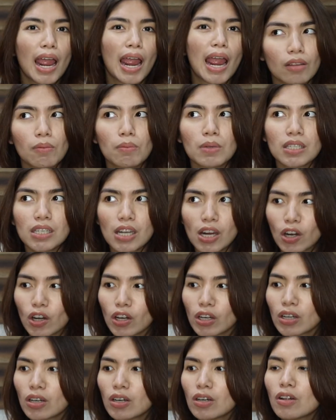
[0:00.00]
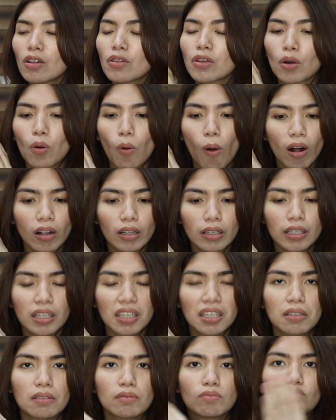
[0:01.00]
the material, the
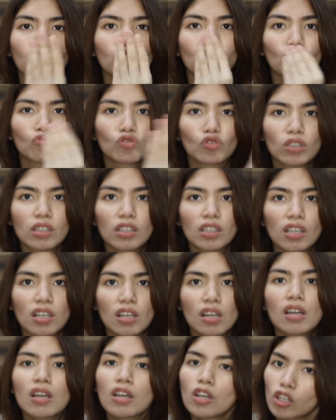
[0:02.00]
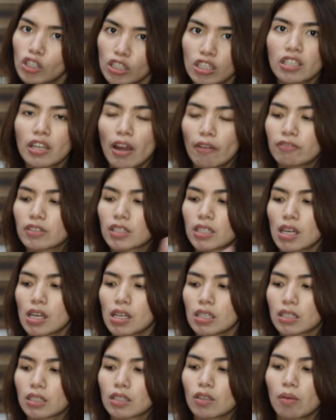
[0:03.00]
quality, chef's
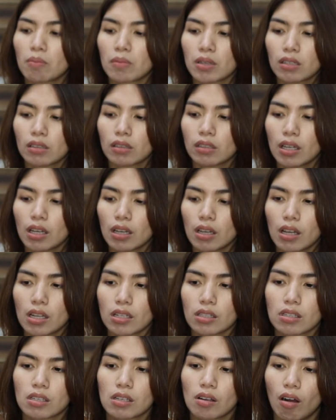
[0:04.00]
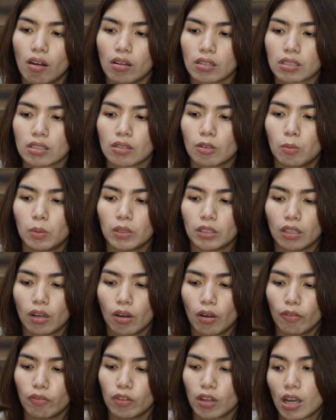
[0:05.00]
kiss. So I'm gonna link it also below
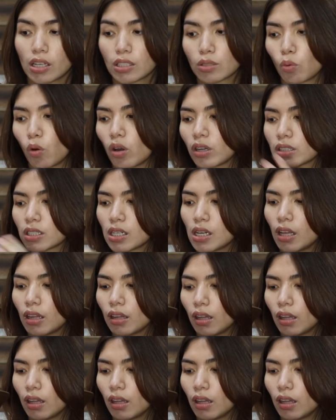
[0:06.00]
if you guys want it.